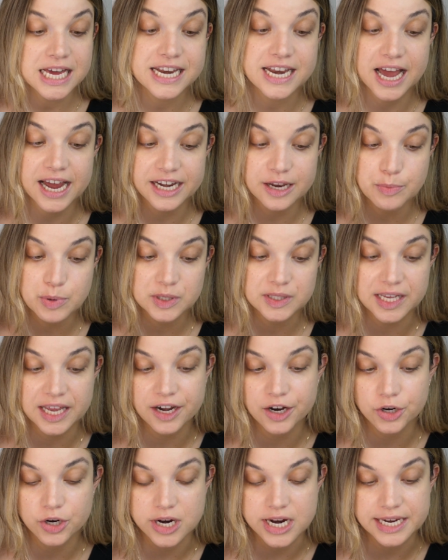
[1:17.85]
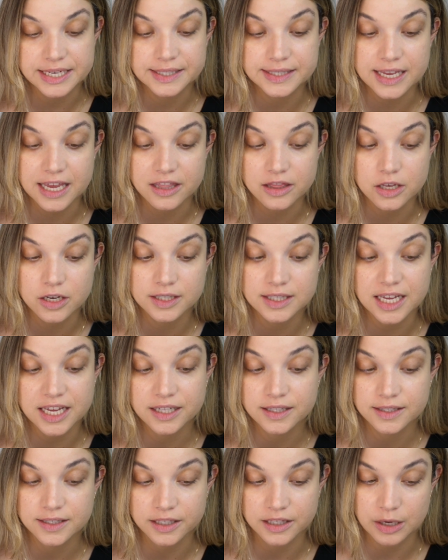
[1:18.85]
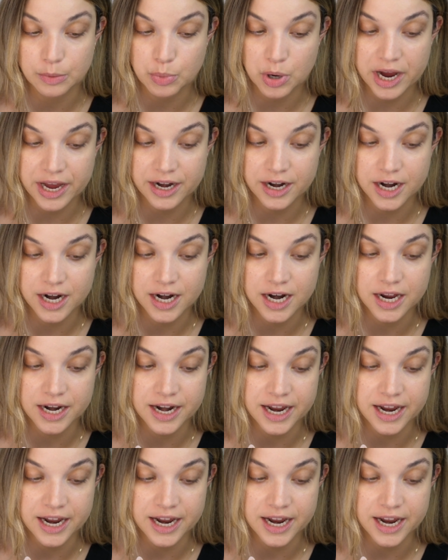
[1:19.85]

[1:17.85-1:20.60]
90% agree, skin looks instantly brighter.